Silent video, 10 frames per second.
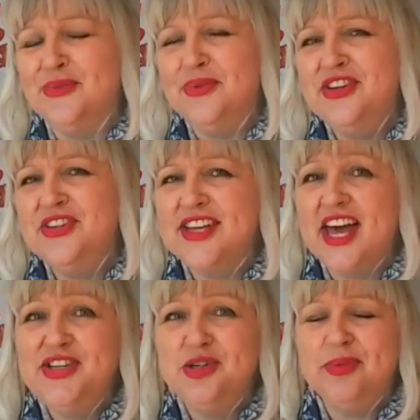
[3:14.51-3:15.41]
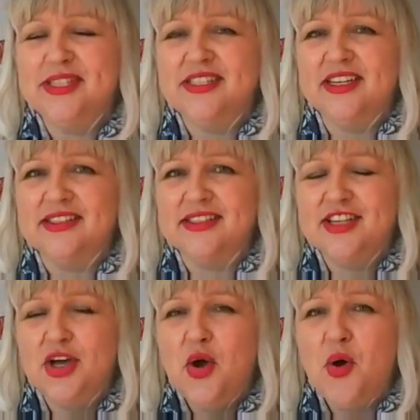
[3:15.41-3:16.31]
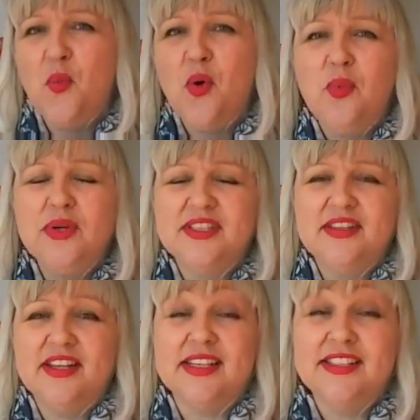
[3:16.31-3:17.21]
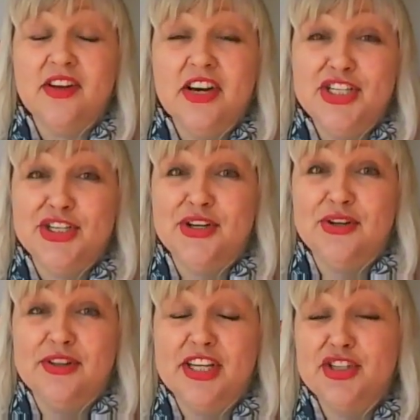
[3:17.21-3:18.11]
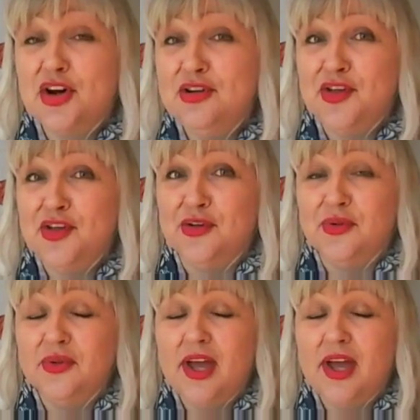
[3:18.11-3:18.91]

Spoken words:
When you started your business, what was it that excited you, that drove you?